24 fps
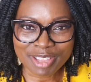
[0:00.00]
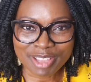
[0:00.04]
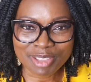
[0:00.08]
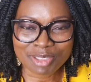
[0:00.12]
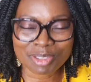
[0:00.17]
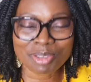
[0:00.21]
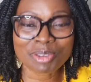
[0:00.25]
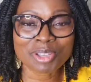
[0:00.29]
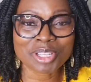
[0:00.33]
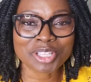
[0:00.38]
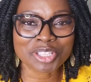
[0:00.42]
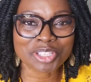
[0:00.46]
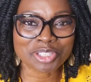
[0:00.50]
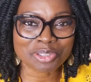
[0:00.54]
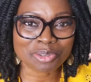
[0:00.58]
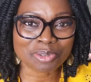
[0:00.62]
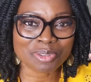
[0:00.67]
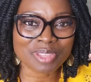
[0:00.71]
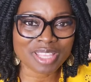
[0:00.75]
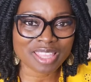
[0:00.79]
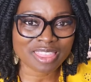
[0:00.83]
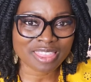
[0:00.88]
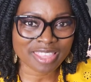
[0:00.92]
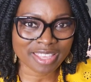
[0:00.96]
you can do
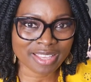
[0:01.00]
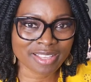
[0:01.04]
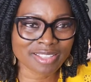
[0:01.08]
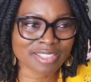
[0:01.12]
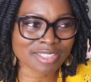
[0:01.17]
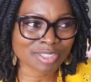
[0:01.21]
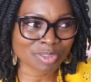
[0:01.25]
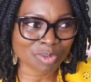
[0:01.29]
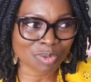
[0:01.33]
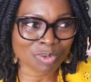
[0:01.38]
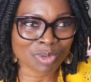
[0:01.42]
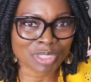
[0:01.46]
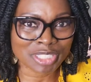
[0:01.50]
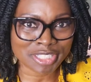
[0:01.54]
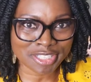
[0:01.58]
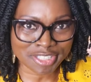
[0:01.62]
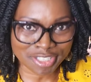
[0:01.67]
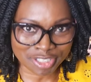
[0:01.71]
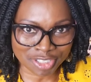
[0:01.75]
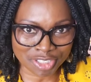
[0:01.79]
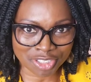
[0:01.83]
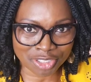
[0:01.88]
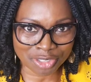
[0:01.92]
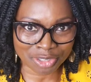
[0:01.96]
the things you want
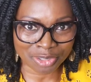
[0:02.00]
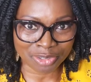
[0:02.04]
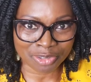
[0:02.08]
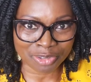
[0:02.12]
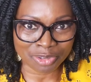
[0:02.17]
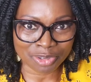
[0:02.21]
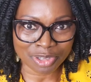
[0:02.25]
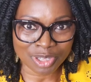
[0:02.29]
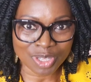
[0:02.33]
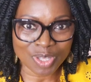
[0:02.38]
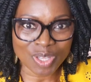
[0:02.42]
to do,